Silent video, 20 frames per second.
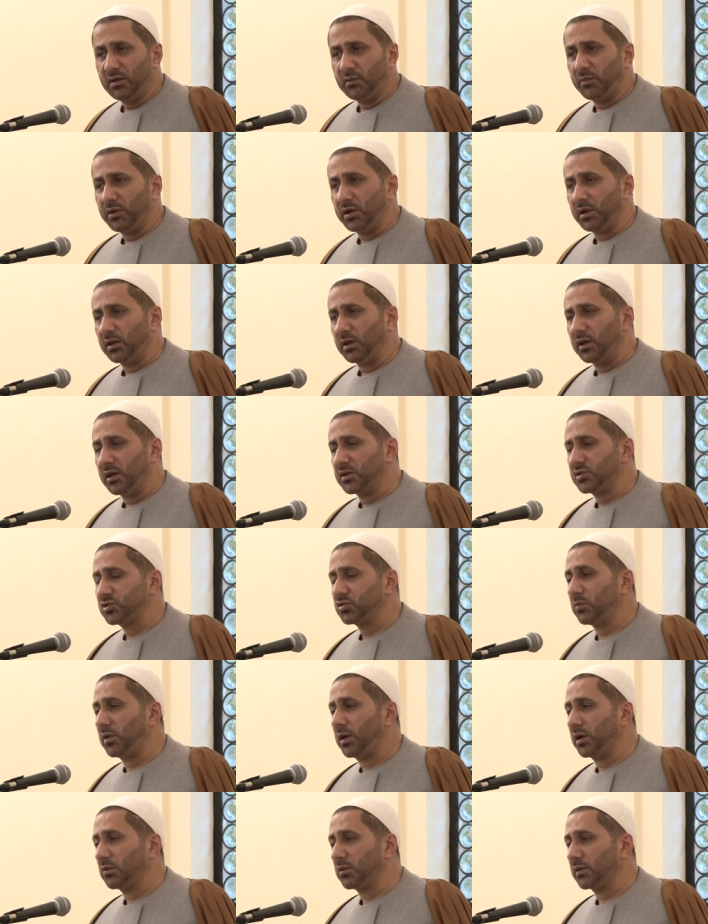May Allah
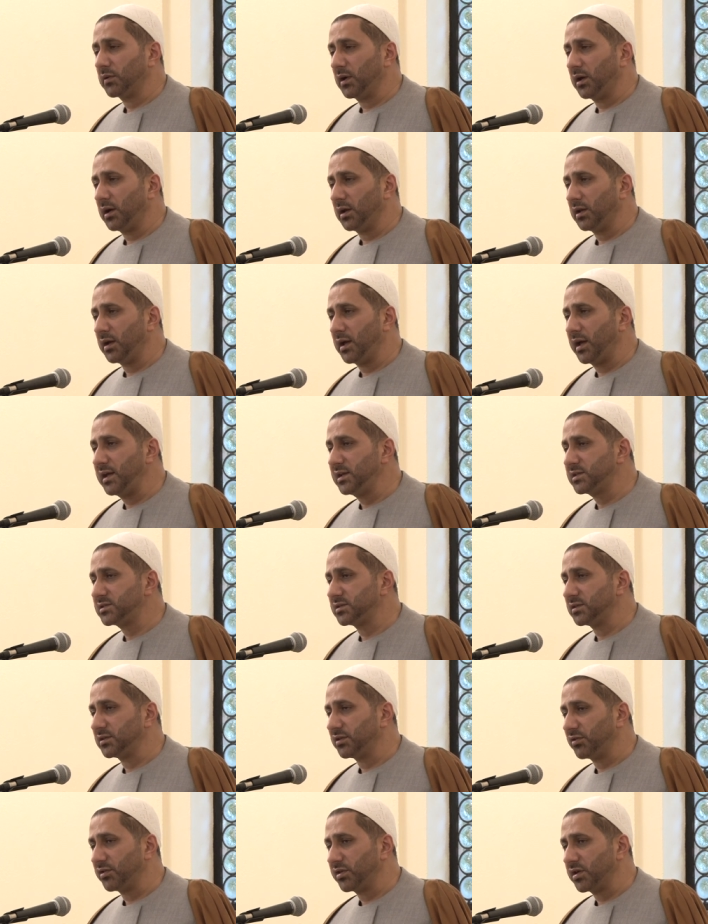subhanahu wa ta'ala
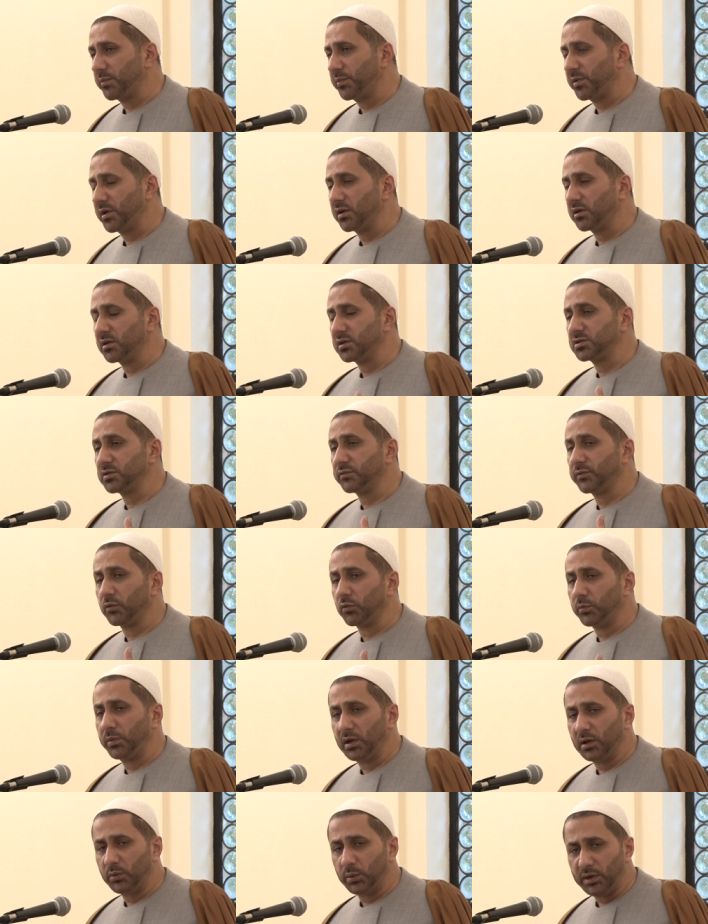hasten the reappearance of our
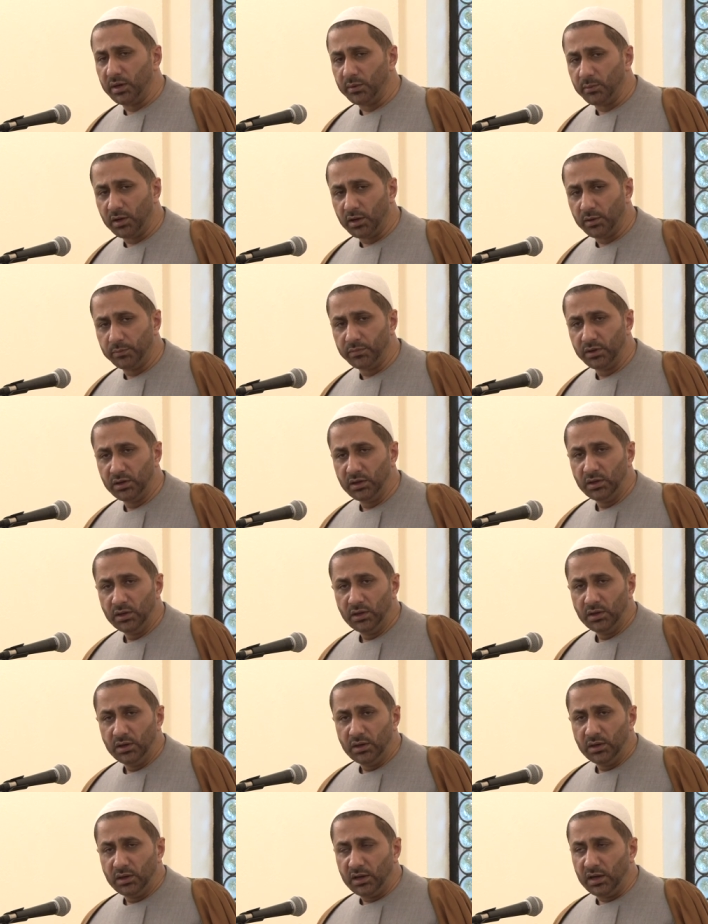beloved Imam
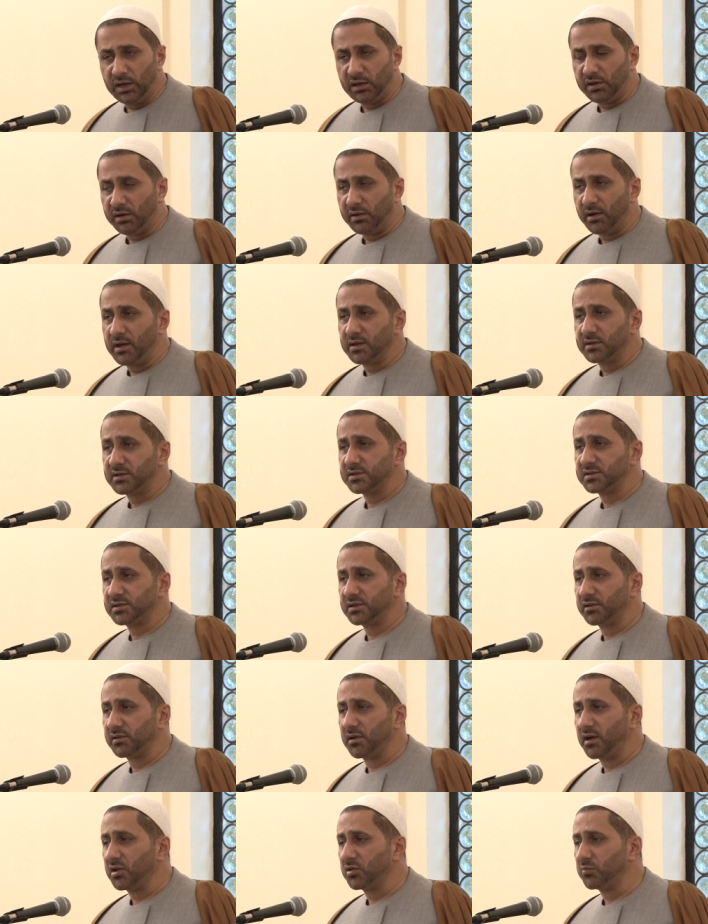and grant us
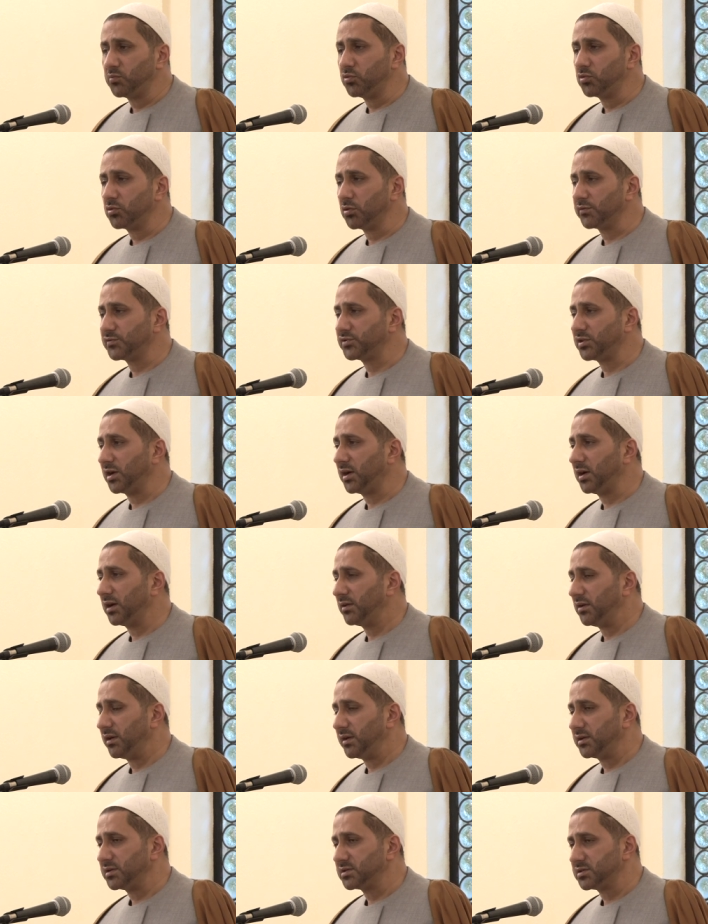the grand boon of
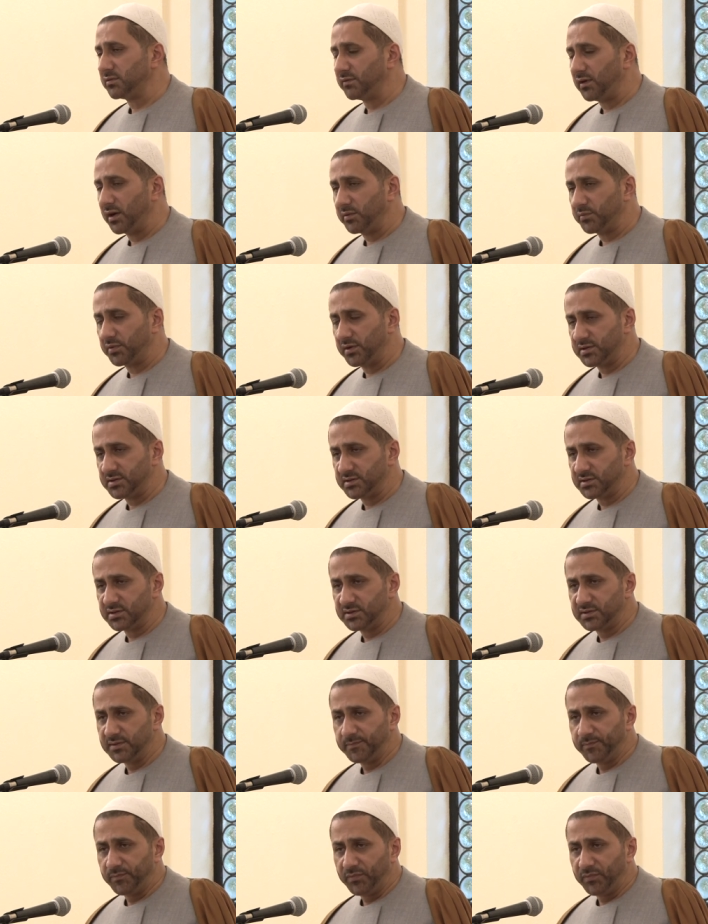Shahada in His divine presence.